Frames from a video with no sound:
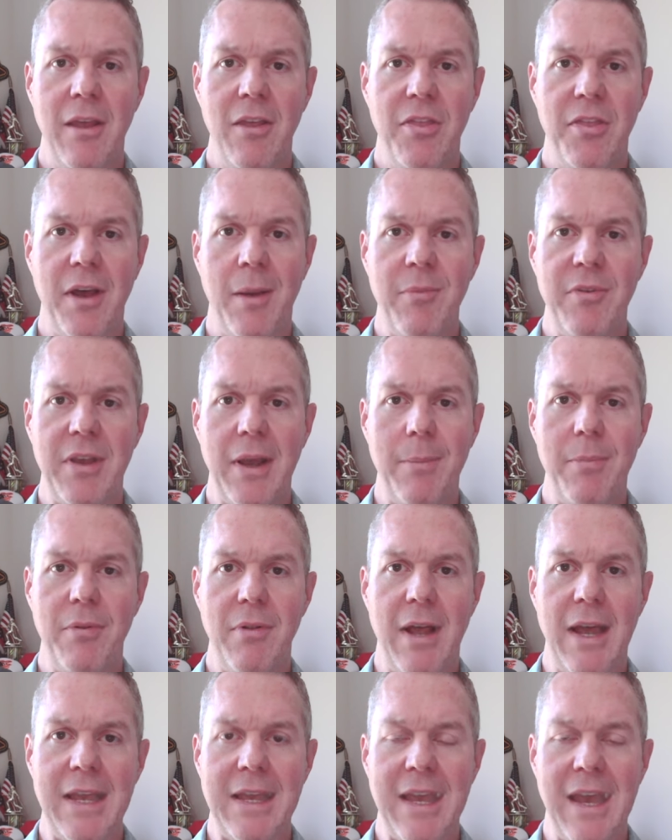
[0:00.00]
Thumbs up,
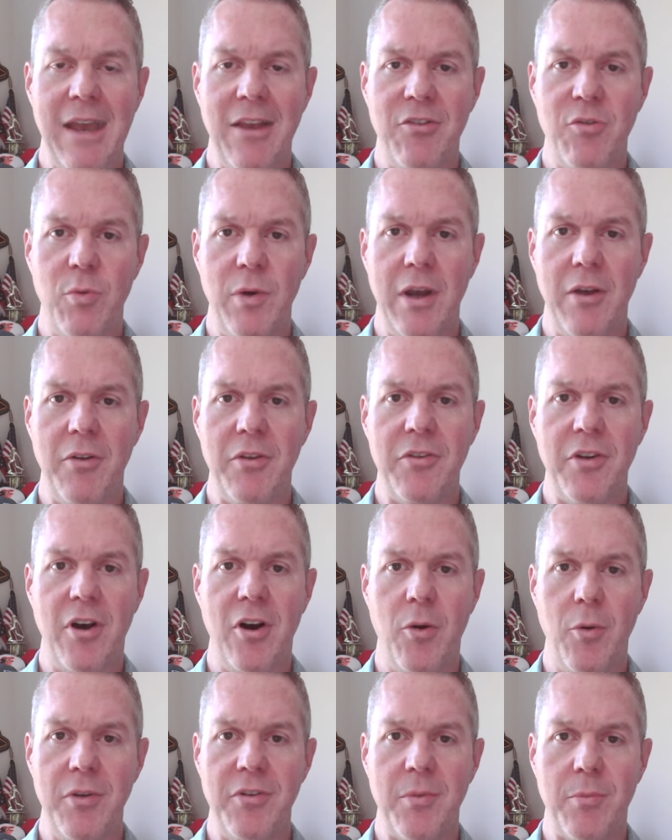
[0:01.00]
like as well is
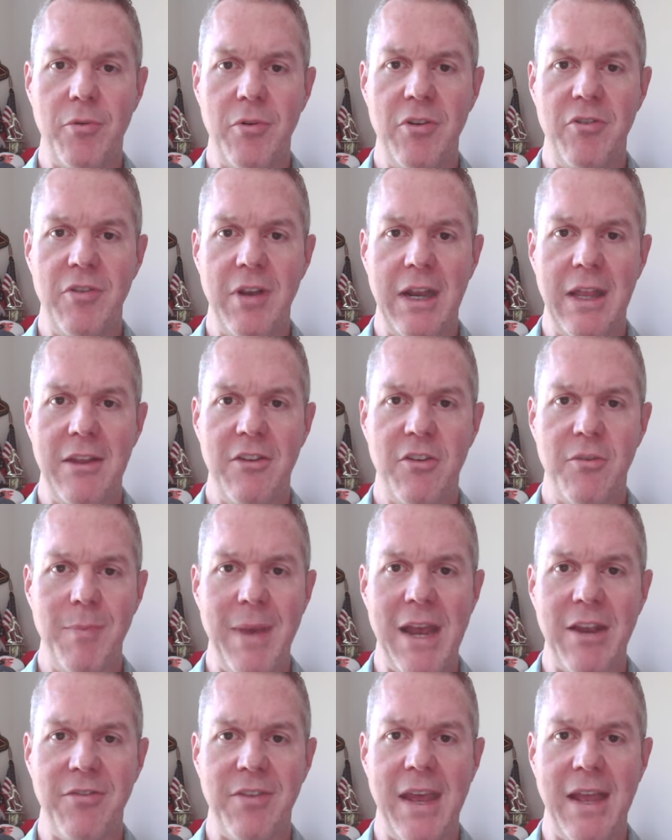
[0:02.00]
always appreciated.
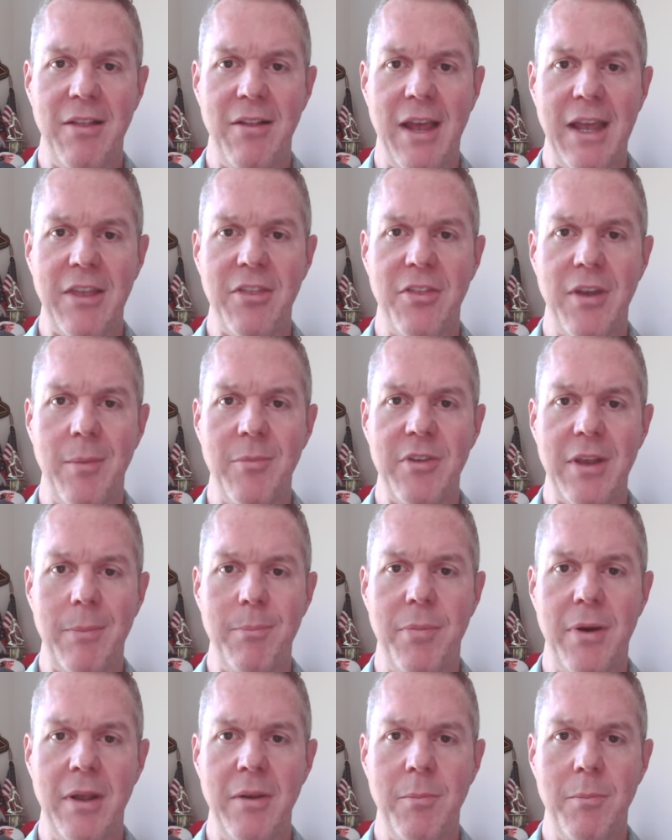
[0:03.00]
Smash that like, thumbs
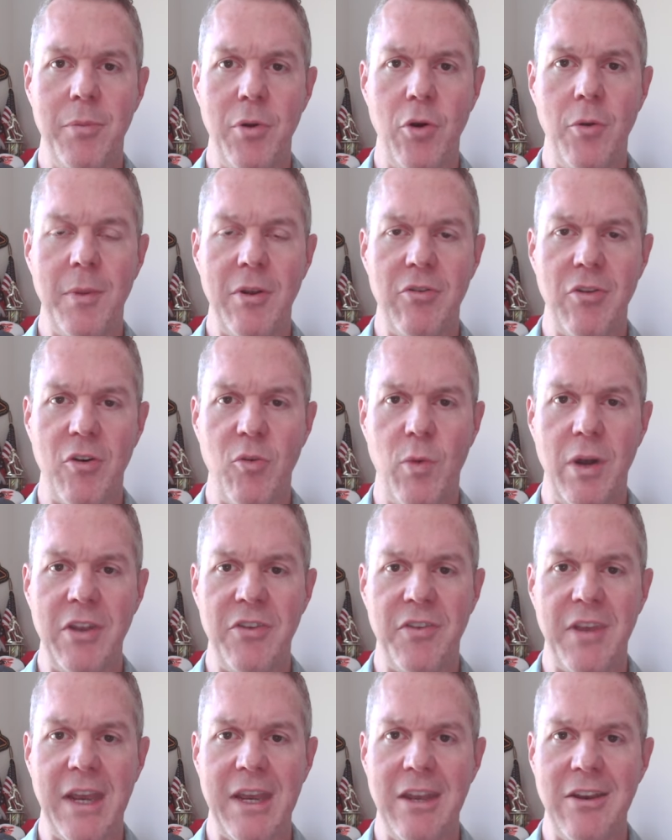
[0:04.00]
up button. Boom, it took 1
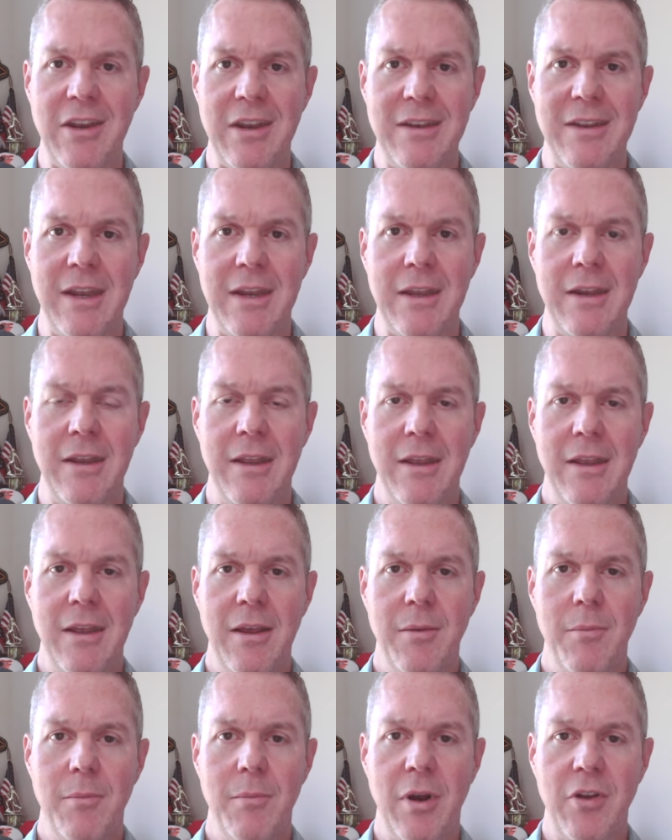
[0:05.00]
second, you did it.
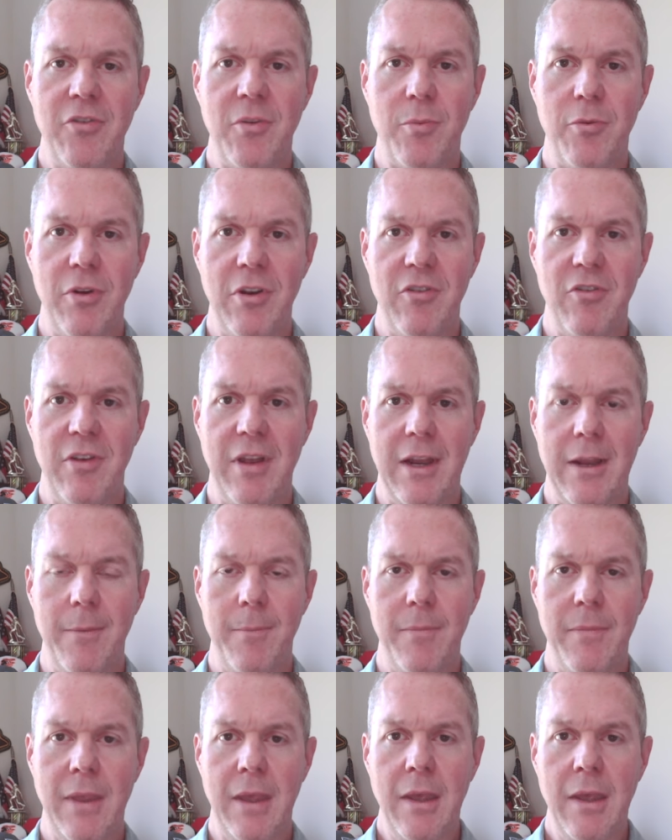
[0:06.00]
Much appreciated.